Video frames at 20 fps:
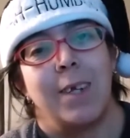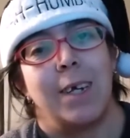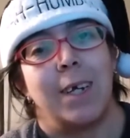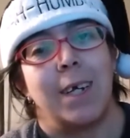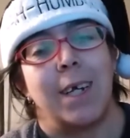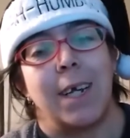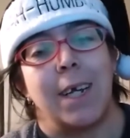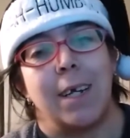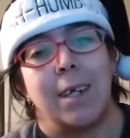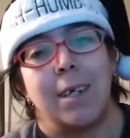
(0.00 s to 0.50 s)

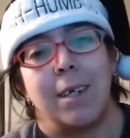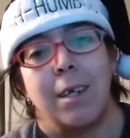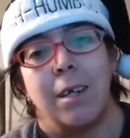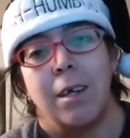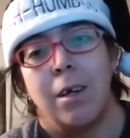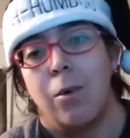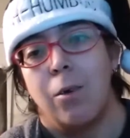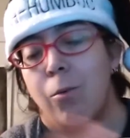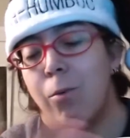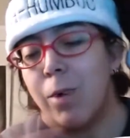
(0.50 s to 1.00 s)
I can't.
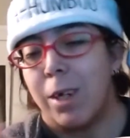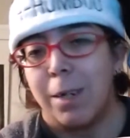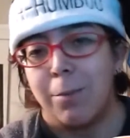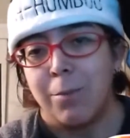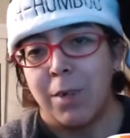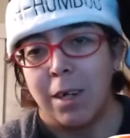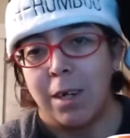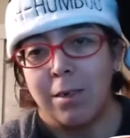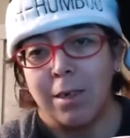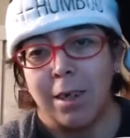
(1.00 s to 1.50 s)
One,
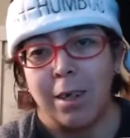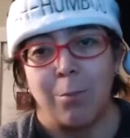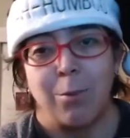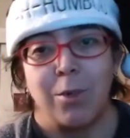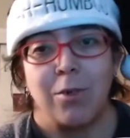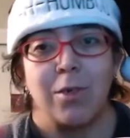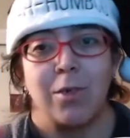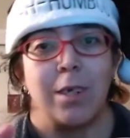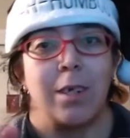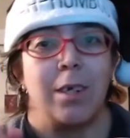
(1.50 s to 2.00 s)
I'm not a dog
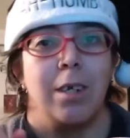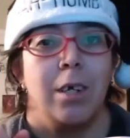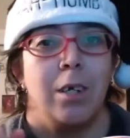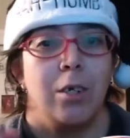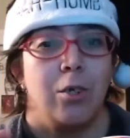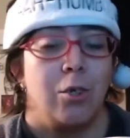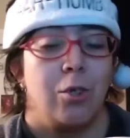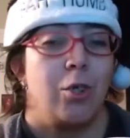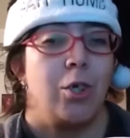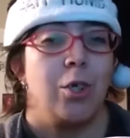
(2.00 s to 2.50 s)
person.
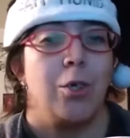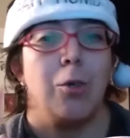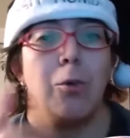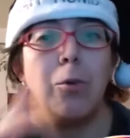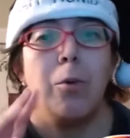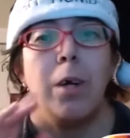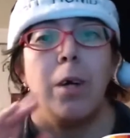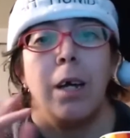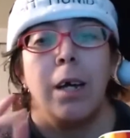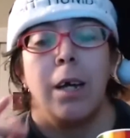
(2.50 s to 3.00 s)

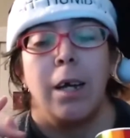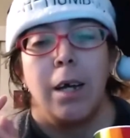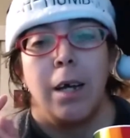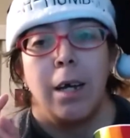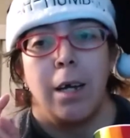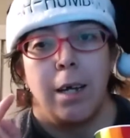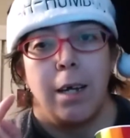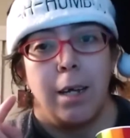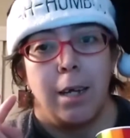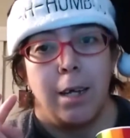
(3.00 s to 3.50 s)
Two,
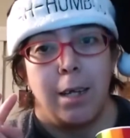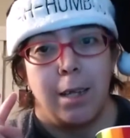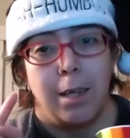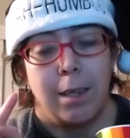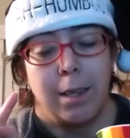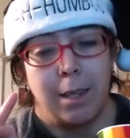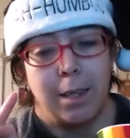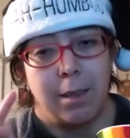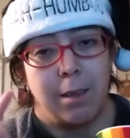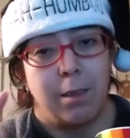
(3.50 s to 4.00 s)

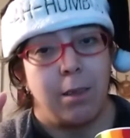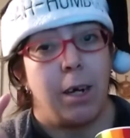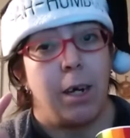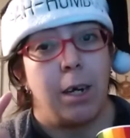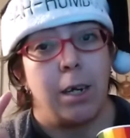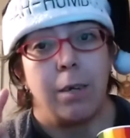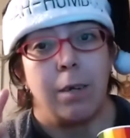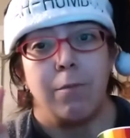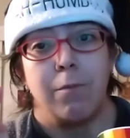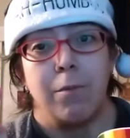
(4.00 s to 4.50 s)
the
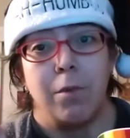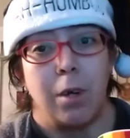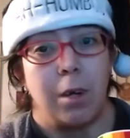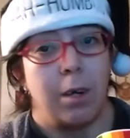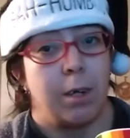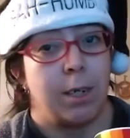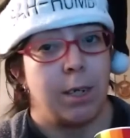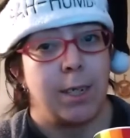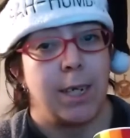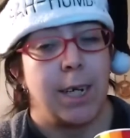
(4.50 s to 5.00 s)
thought of
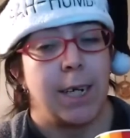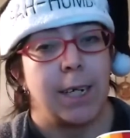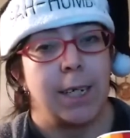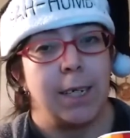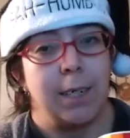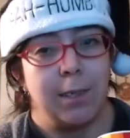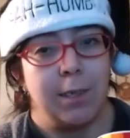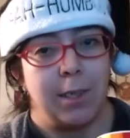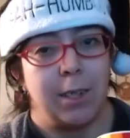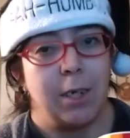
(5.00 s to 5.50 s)
dog
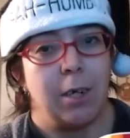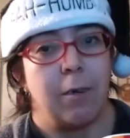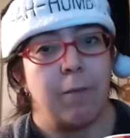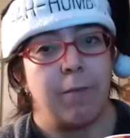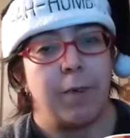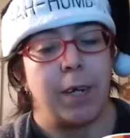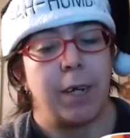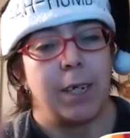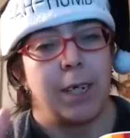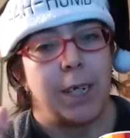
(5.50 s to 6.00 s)
attacking is
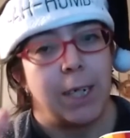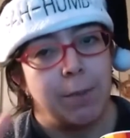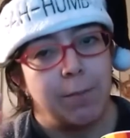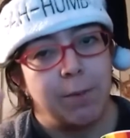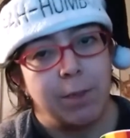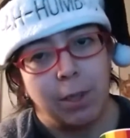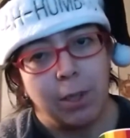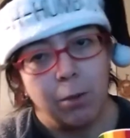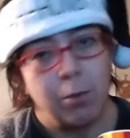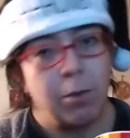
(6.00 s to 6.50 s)
terrifying.
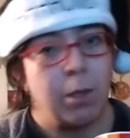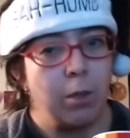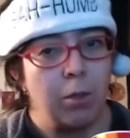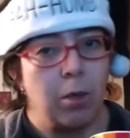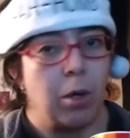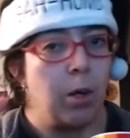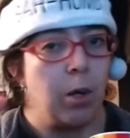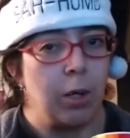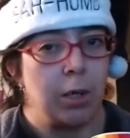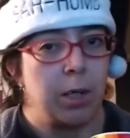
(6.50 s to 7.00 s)
Even though the
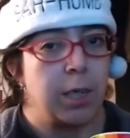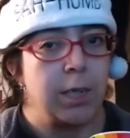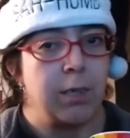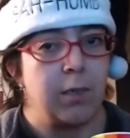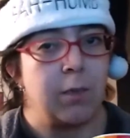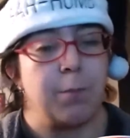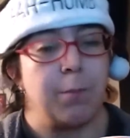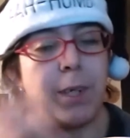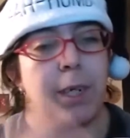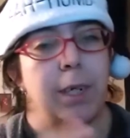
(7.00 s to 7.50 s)
dog
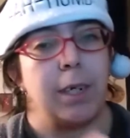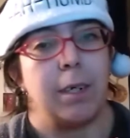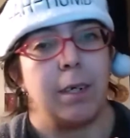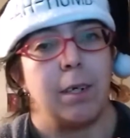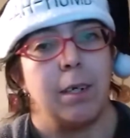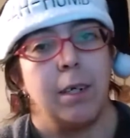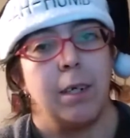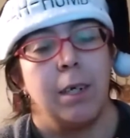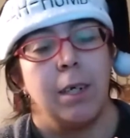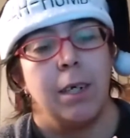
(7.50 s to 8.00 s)
is
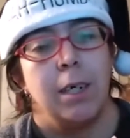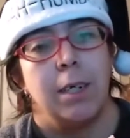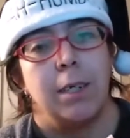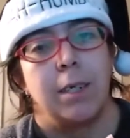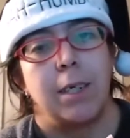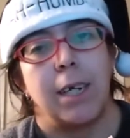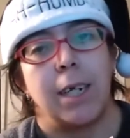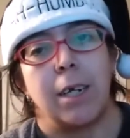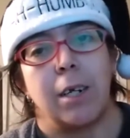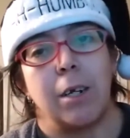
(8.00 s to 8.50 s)
being
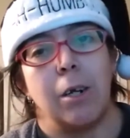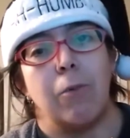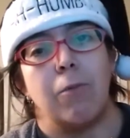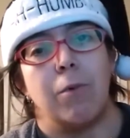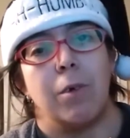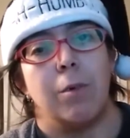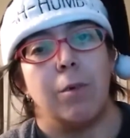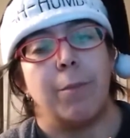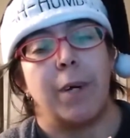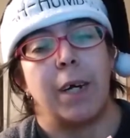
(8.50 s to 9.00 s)
taken
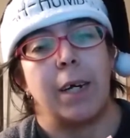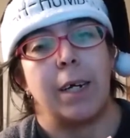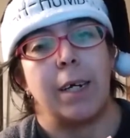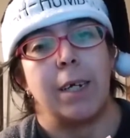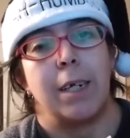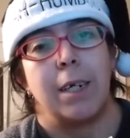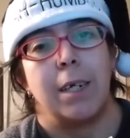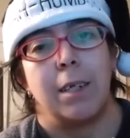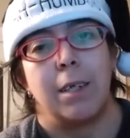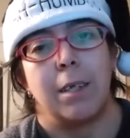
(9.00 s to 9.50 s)
over
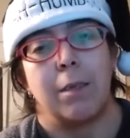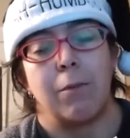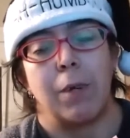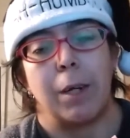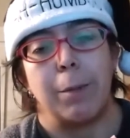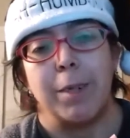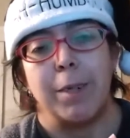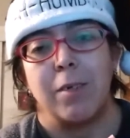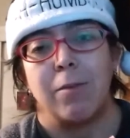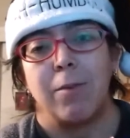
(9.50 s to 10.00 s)
by the
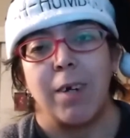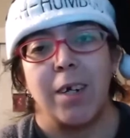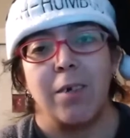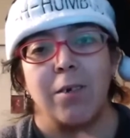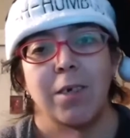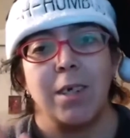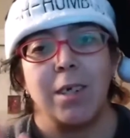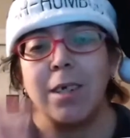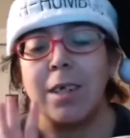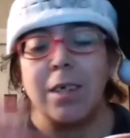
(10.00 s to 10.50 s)
rabies
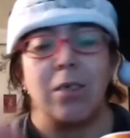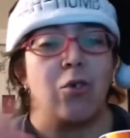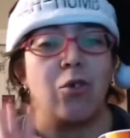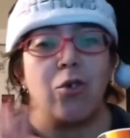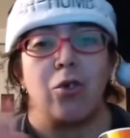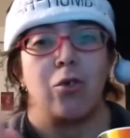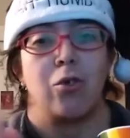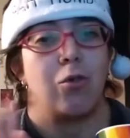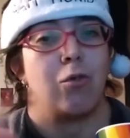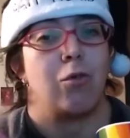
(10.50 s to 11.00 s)
virus,
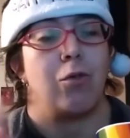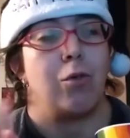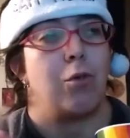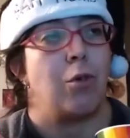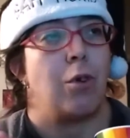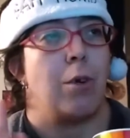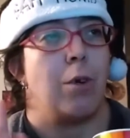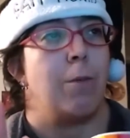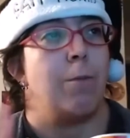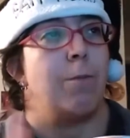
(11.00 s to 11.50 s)
it's just,
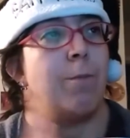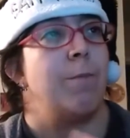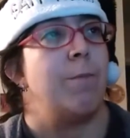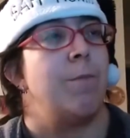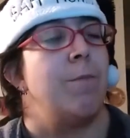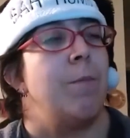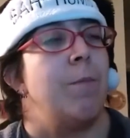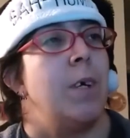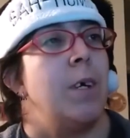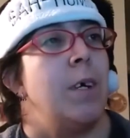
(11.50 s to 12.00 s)
no,
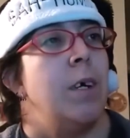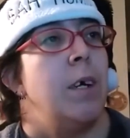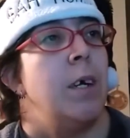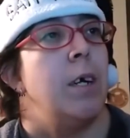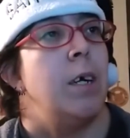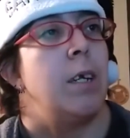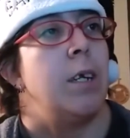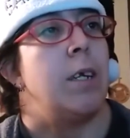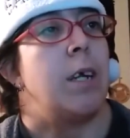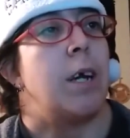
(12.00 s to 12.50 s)

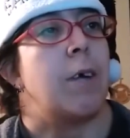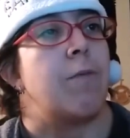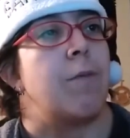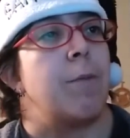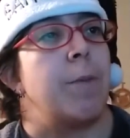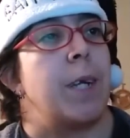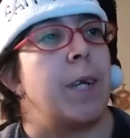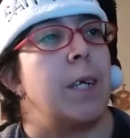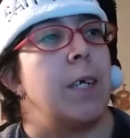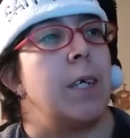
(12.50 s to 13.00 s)
not
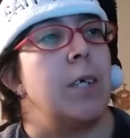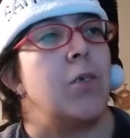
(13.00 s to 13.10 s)
for me.